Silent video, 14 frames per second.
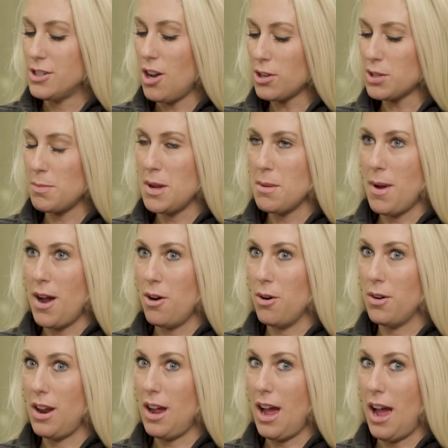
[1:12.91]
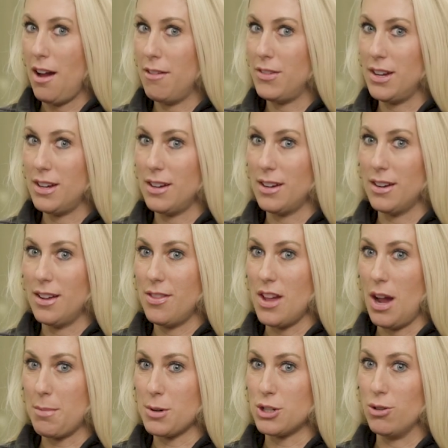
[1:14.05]
Talk to me about having
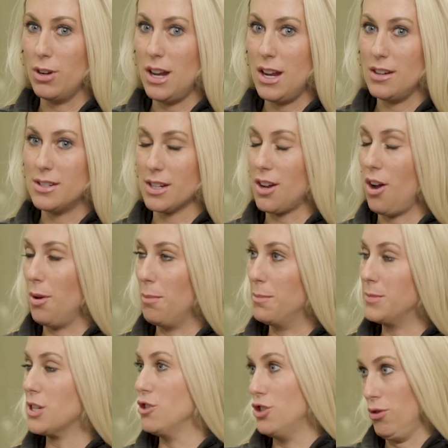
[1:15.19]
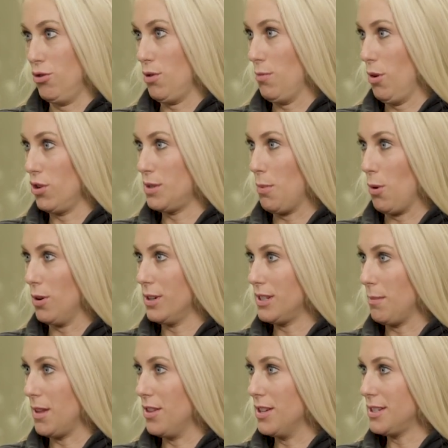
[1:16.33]
the opportunity to come to Junior Motorsports.
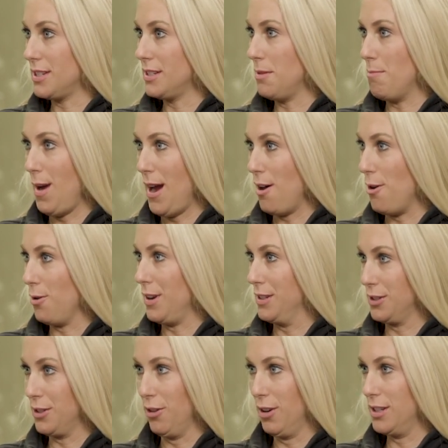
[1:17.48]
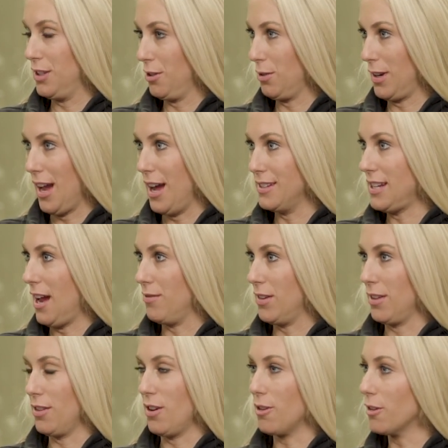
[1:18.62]
I mean, this is about as good as it gets,
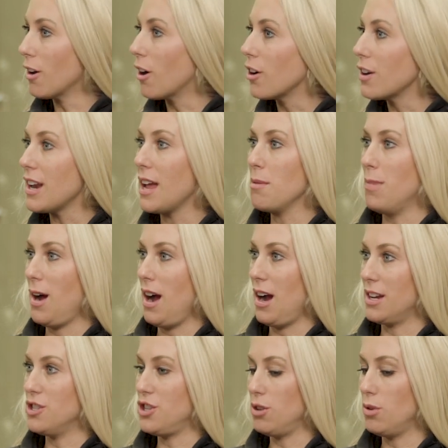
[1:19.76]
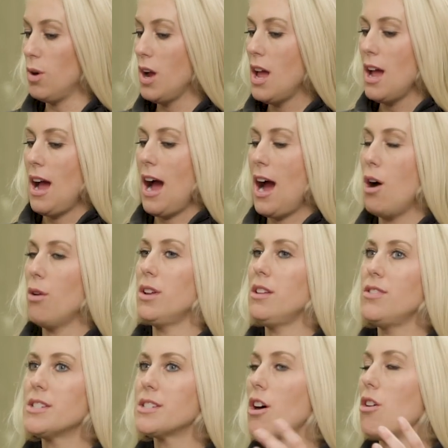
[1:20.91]
having the Earnhardt name behind you. How
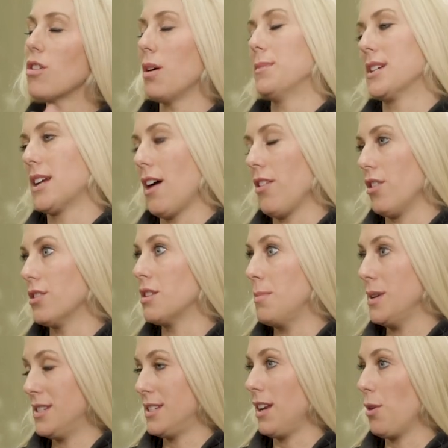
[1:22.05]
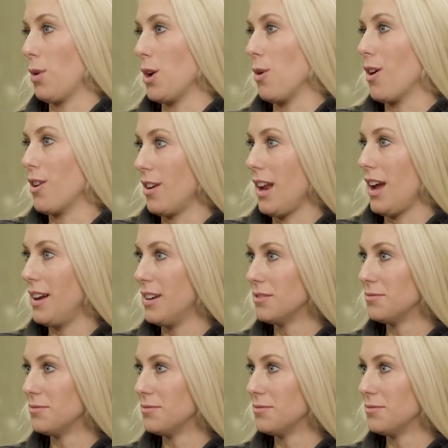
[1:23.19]
did this all come together to be sitting where you are today?